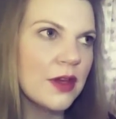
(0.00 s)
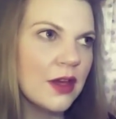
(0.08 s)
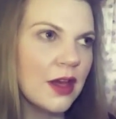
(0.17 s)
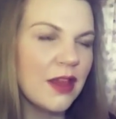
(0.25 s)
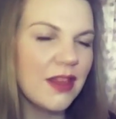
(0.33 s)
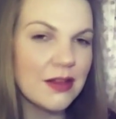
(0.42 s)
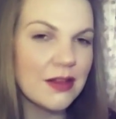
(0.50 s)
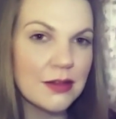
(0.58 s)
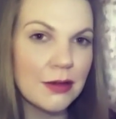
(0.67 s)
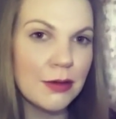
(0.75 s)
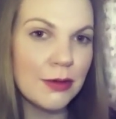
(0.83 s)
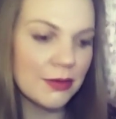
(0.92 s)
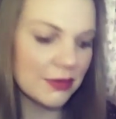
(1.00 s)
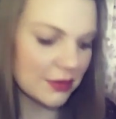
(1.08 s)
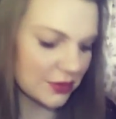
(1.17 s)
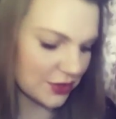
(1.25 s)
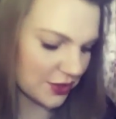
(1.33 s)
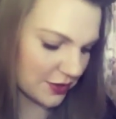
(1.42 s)
And that's all
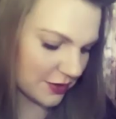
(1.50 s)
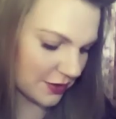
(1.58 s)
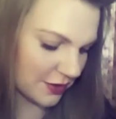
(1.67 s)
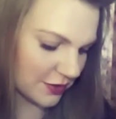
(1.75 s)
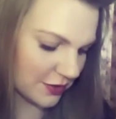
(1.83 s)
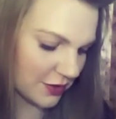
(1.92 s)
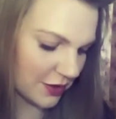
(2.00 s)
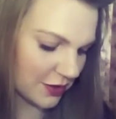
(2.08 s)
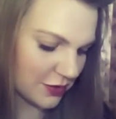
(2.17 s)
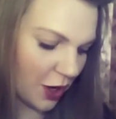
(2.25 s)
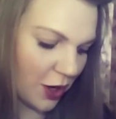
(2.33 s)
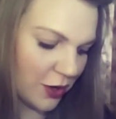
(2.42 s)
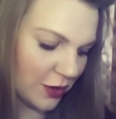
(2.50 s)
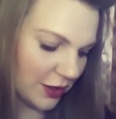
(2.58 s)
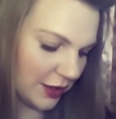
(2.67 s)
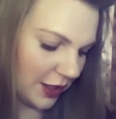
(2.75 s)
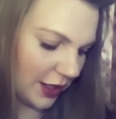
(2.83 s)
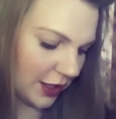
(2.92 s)
just
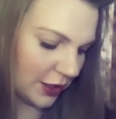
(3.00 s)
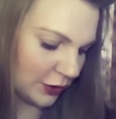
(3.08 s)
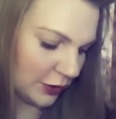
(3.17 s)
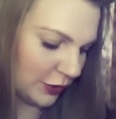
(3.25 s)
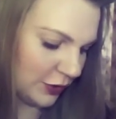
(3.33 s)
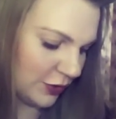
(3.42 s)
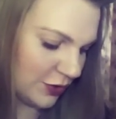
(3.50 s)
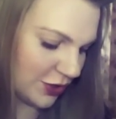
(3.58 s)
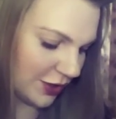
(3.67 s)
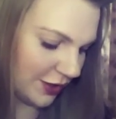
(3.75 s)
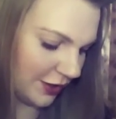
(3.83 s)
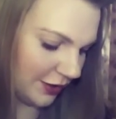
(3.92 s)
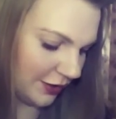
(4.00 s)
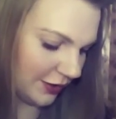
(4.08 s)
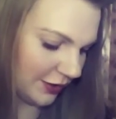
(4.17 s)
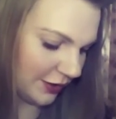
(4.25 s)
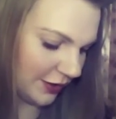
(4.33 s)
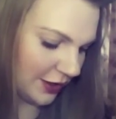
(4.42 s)
totally an illusion.
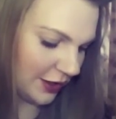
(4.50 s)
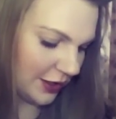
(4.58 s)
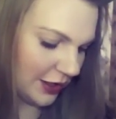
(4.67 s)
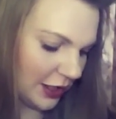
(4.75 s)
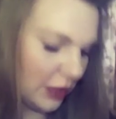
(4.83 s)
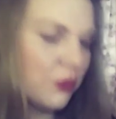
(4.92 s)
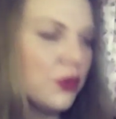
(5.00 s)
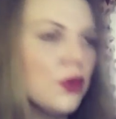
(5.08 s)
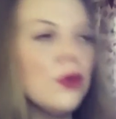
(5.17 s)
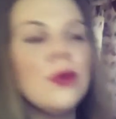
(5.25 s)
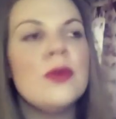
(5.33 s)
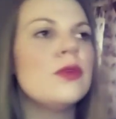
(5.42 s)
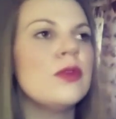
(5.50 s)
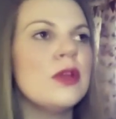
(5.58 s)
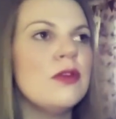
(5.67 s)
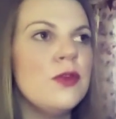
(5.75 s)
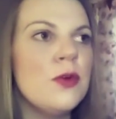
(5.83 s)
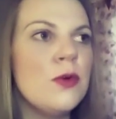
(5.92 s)
If you're
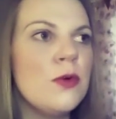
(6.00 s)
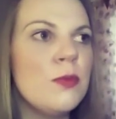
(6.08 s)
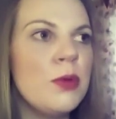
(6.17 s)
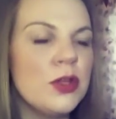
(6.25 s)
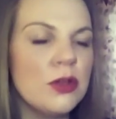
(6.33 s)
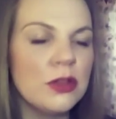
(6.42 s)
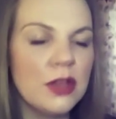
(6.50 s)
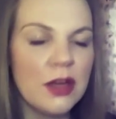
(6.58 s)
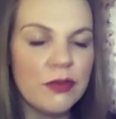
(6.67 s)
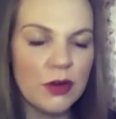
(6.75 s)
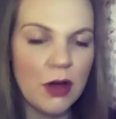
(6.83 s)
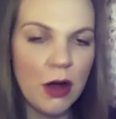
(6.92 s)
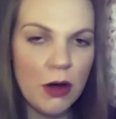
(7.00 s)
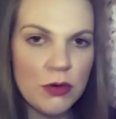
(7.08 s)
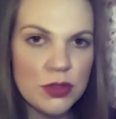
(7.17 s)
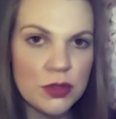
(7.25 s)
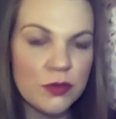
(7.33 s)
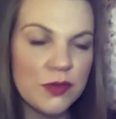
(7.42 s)
if you're putting your life on
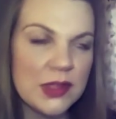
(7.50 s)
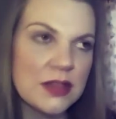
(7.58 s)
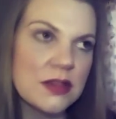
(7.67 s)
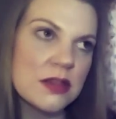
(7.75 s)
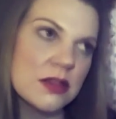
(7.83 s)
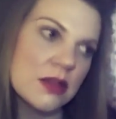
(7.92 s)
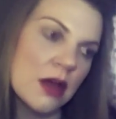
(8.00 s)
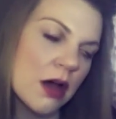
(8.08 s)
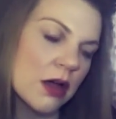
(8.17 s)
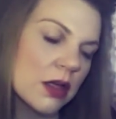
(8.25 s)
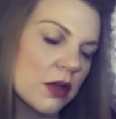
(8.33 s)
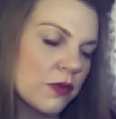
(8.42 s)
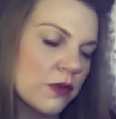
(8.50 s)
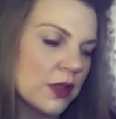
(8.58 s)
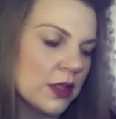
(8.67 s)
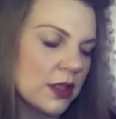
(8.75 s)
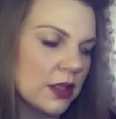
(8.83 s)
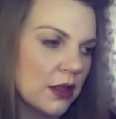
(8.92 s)
hold, you're feeling stuck, you're
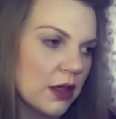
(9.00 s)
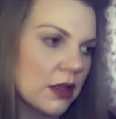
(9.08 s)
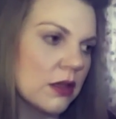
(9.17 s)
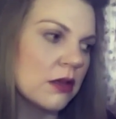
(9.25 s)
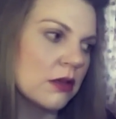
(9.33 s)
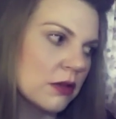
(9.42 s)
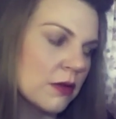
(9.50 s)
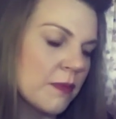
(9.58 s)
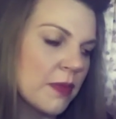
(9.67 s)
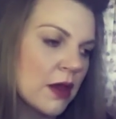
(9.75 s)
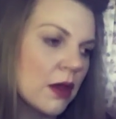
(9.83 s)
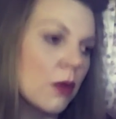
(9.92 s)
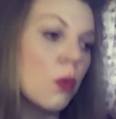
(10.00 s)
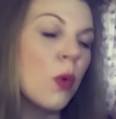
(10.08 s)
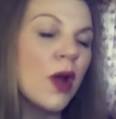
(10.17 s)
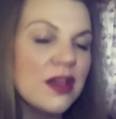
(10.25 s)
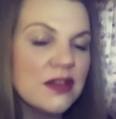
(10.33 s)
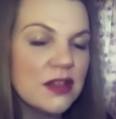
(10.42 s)
feeling like oh,
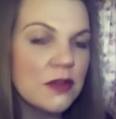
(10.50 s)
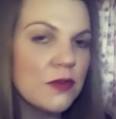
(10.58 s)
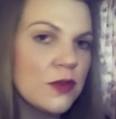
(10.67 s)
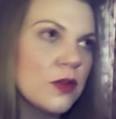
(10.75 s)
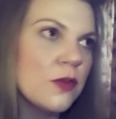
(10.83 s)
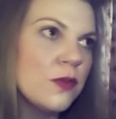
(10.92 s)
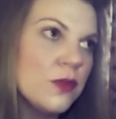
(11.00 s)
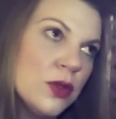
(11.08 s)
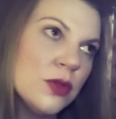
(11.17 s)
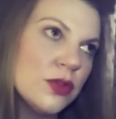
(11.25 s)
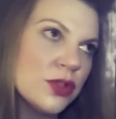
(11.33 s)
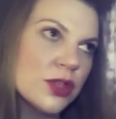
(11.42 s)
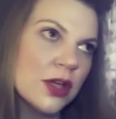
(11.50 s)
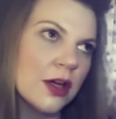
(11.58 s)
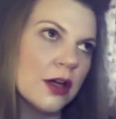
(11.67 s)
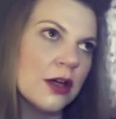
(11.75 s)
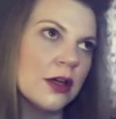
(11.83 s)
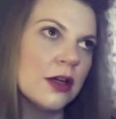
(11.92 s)
waiting for the
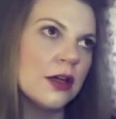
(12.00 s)
future